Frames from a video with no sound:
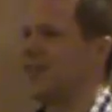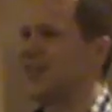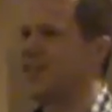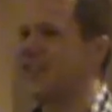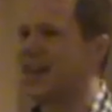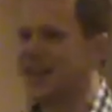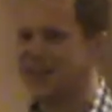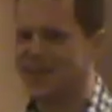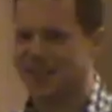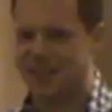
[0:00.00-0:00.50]

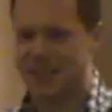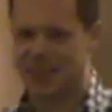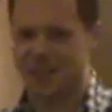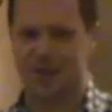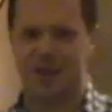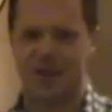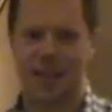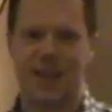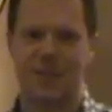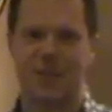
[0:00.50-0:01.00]
that's a
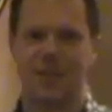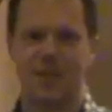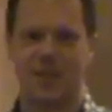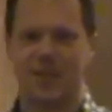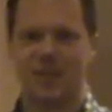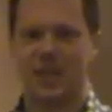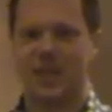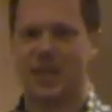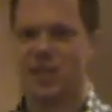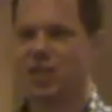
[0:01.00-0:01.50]
different level of
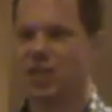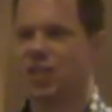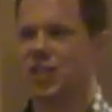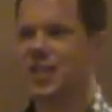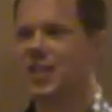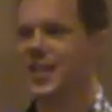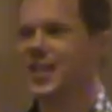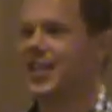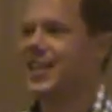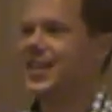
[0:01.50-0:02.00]
speech.
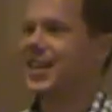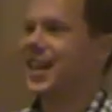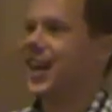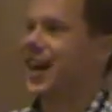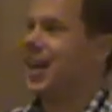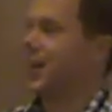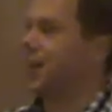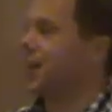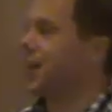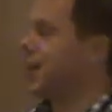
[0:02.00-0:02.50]

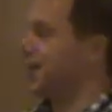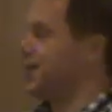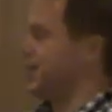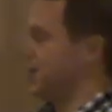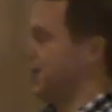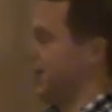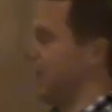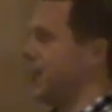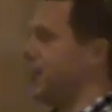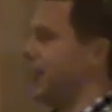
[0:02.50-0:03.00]
And I
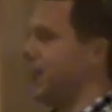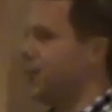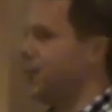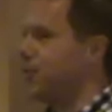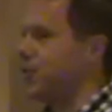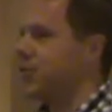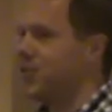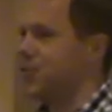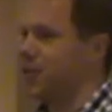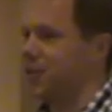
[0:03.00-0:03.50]
proudly
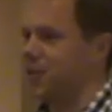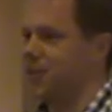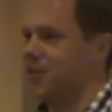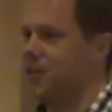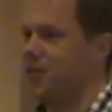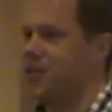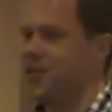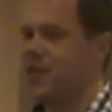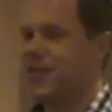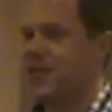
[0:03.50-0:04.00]
won
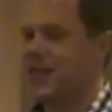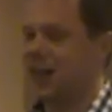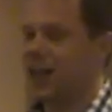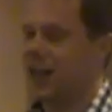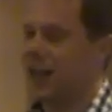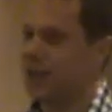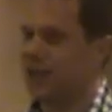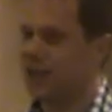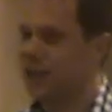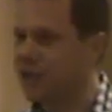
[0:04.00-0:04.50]
2
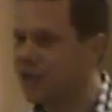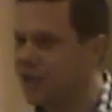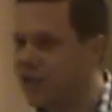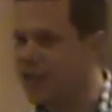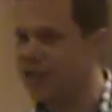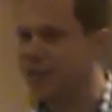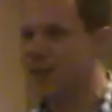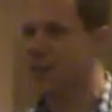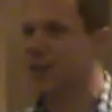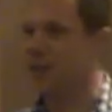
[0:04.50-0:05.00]
of the
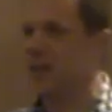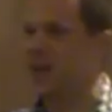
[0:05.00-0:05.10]
3 club